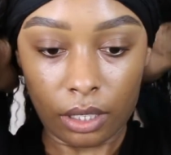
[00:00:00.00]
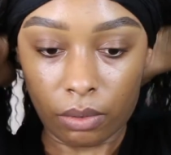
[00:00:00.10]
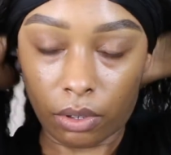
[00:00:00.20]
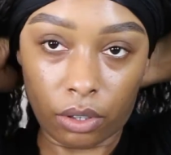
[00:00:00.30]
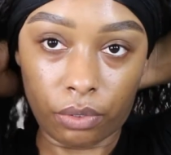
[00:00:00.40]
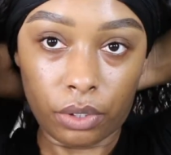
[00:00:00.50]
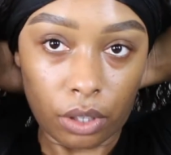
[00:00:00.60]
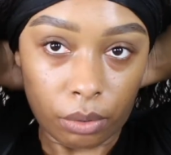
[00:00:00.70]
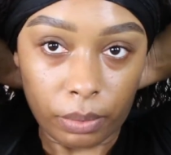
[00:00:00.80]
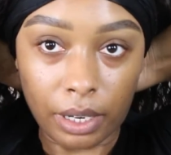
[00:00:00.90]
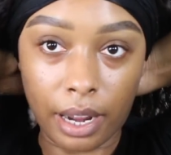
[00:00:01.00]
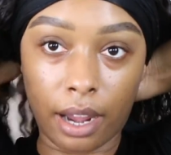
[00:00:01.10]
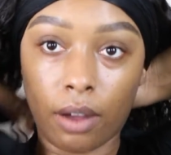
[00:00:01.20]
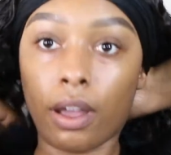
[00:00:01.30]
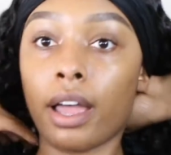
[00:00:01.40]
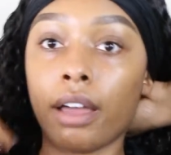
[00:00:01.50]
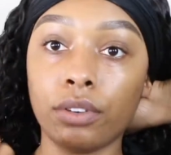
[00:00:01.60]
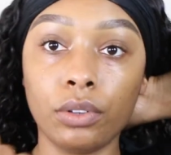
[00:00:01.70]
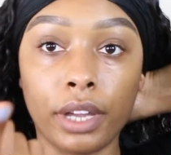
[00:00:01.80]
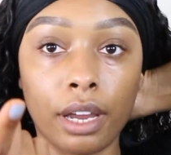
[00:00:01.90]
don't know if you know, but now I have a
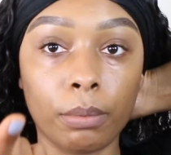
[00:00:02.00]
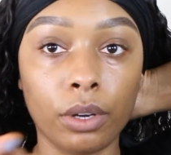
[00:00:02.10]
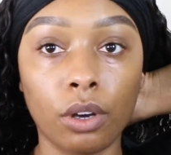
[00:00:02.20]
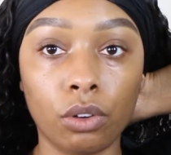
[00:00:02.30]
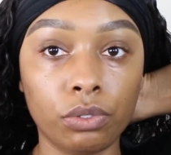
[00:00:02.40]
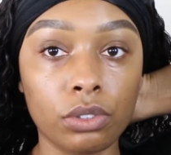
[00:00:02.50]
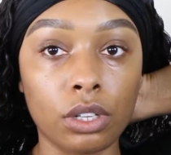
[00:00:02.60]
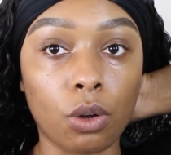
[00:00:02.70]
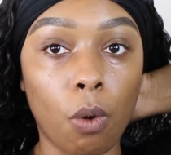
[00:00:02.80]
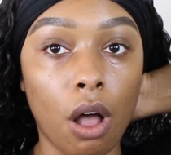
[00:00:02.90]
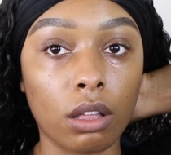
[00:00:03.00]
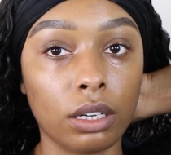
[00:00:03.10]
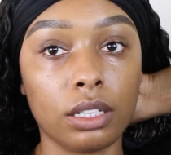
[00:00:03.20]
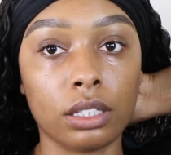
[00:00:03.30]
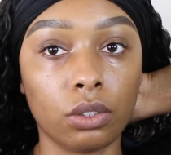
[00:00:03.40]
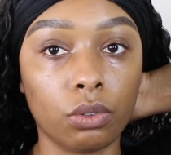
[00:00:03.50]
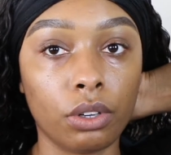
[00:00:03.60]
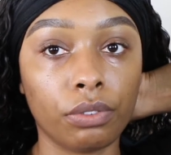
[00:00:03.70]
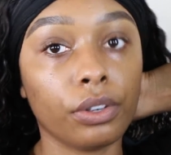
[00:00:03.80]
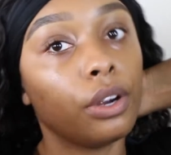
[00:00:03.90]
new camera. Hopefully the quality is a little
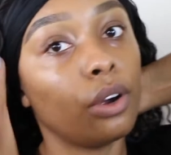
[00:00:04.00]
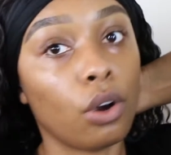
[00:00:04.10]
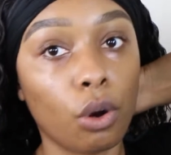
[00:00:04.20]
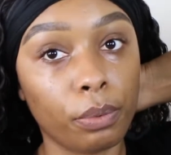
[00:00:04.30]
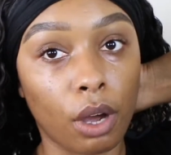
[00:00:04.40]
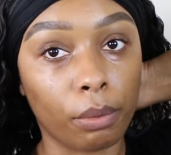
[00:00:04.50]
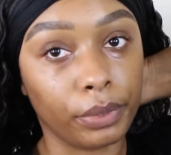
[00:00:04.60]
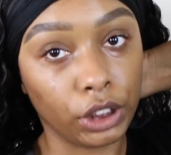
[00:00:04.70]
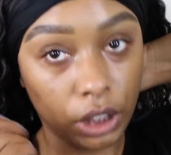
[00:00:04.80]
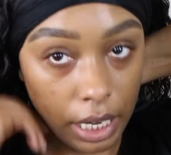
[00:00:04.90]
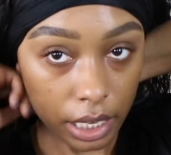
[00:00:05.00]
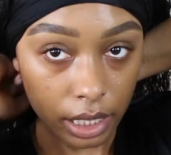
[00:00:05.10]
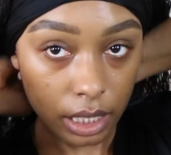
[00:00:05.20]
different. Hope y'all appreciate it.